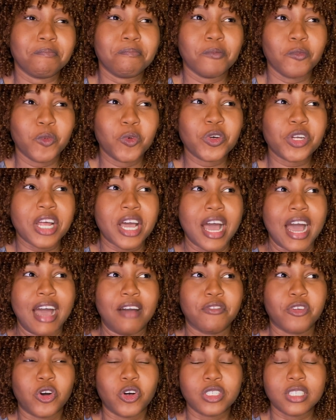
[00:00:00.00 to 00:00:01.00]
would
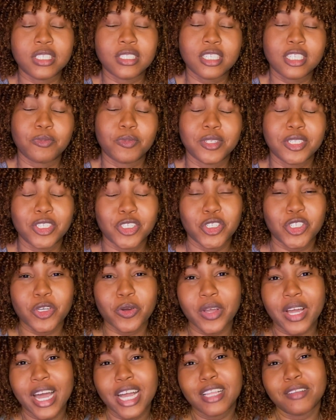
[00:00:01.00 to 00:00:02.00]
have gotten this position. So
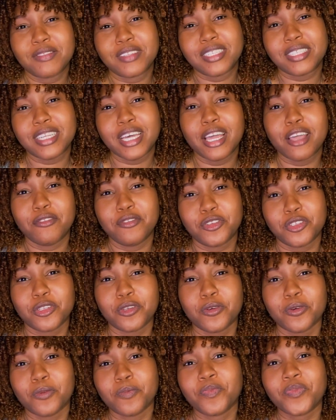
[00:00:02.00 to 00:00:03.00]
it kind of saves
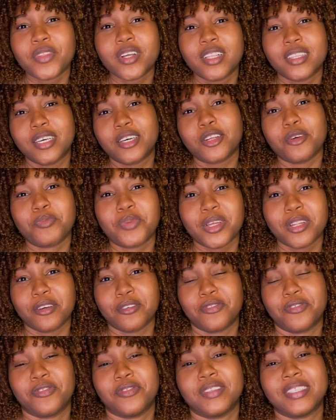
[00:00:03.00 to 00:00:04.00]
you a little bit
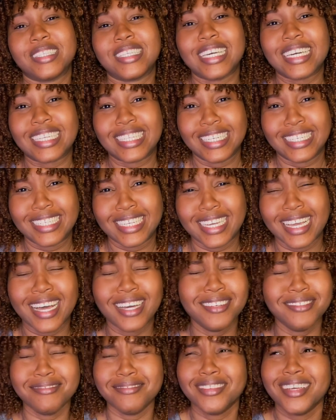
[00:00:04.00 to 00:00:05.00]
of dignity.
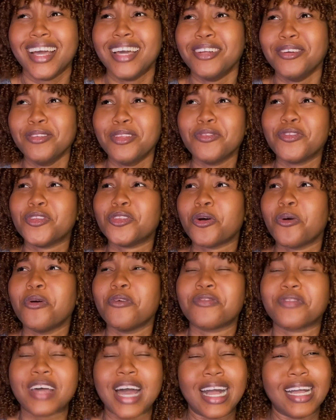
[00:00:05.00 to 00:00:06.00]
I don't even know
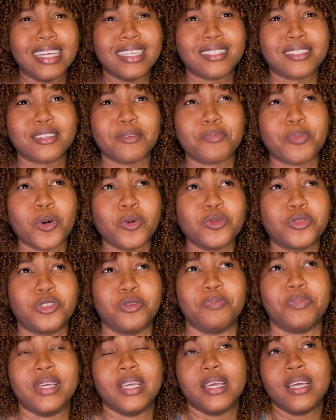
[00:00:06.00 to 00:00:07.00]
if that is supposed to
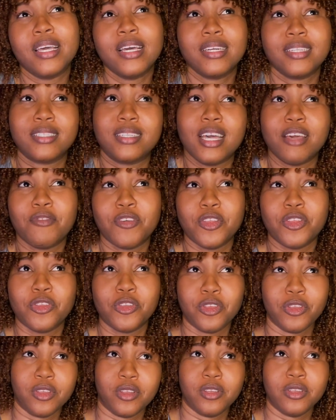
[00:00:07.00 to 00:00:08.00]
be
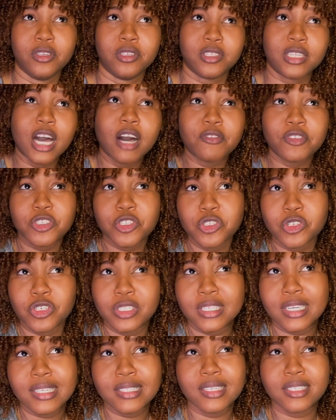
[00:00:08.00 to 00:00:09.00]
salvaging your
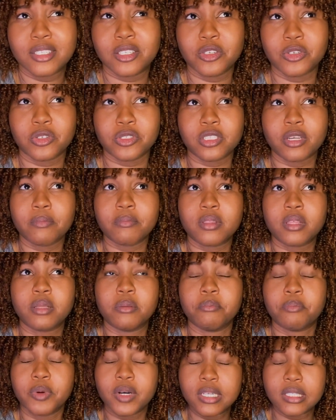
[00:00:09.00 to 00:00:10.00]
dignity or
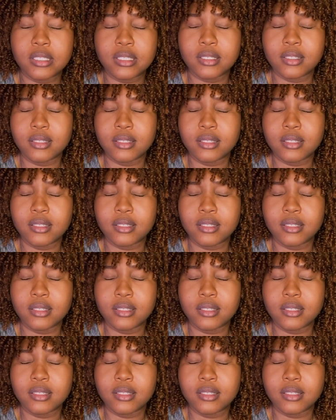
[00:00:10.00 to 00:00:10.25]
something, but